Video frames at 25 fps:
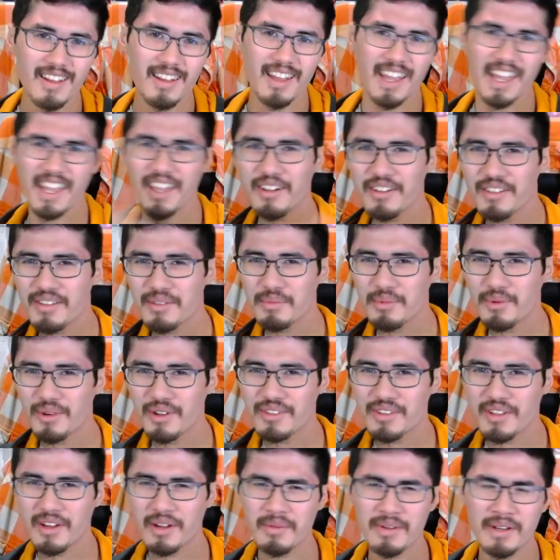Hey, what's your
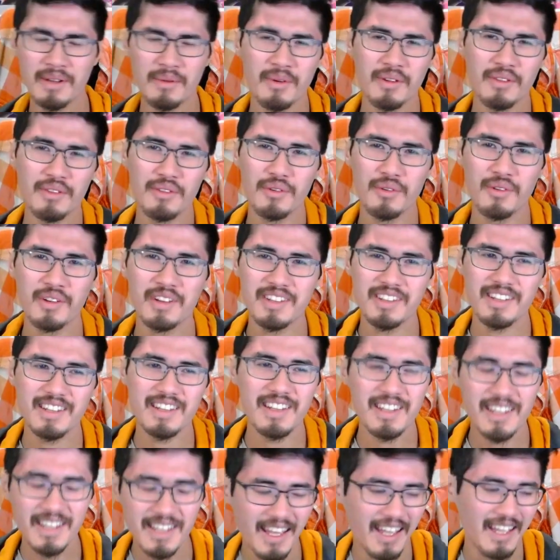boys? Your no one's doing
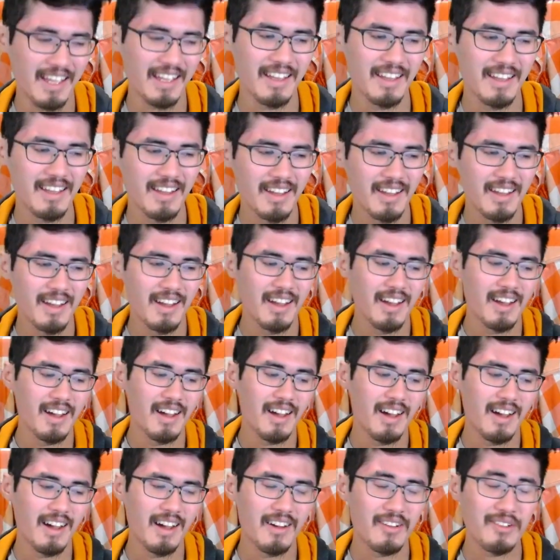today.
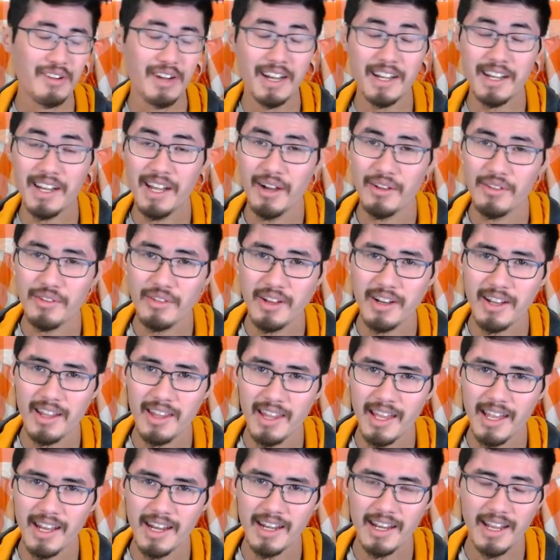Uh, right now, it's not a
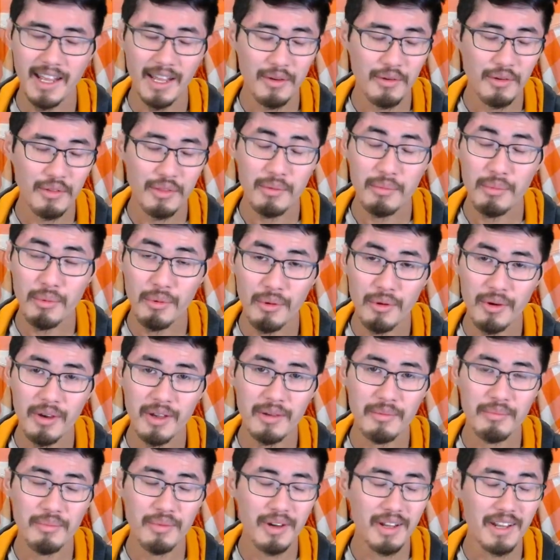late night with your
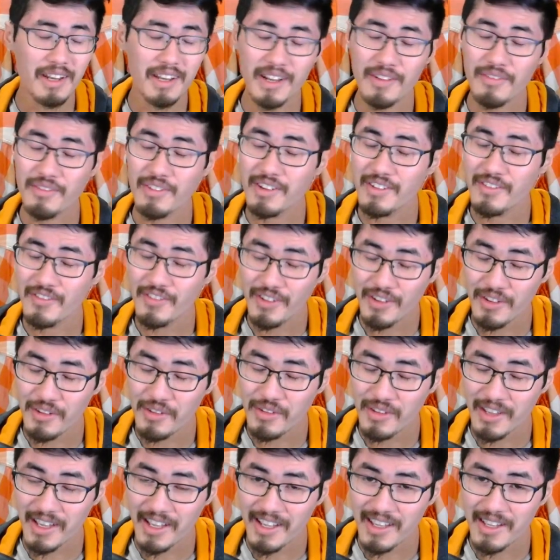boy, but it definitely
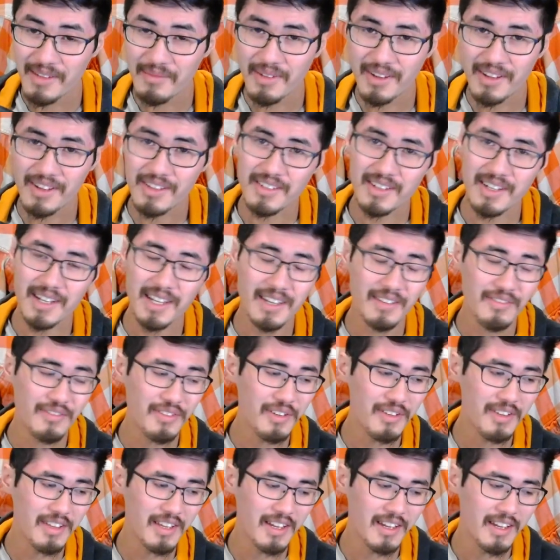feels like it because I am
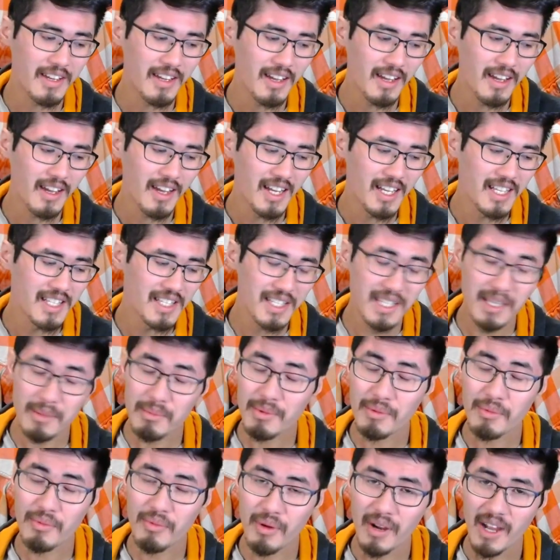feeling
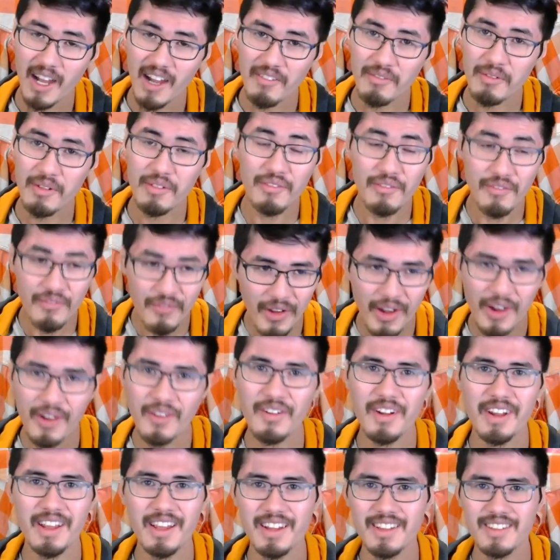sleep deprived, but
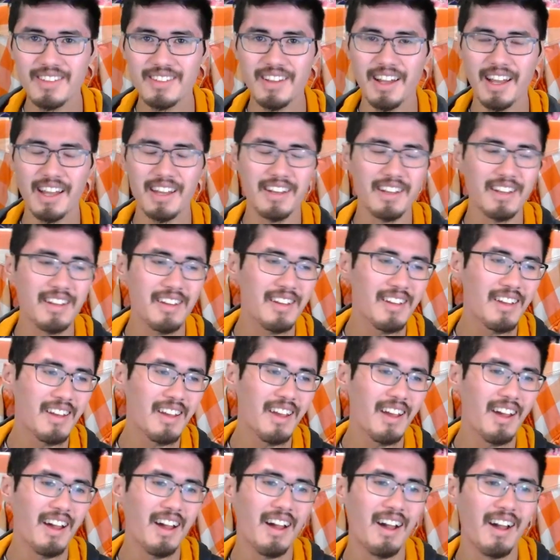very excited,
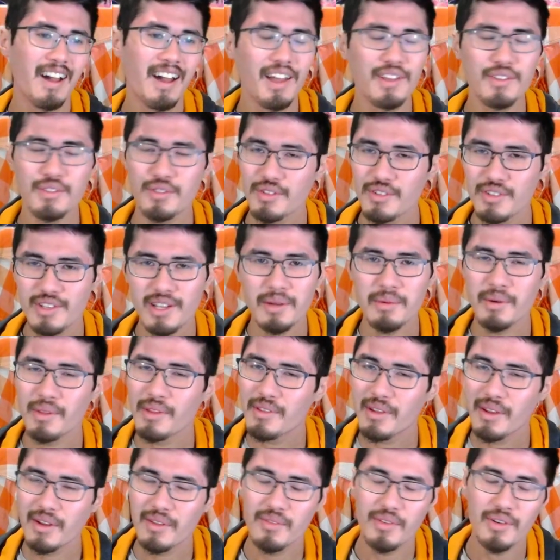uh, as you tell by
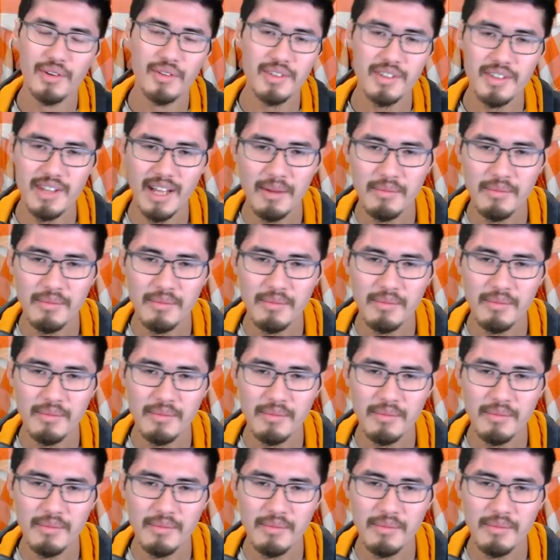the title of the video.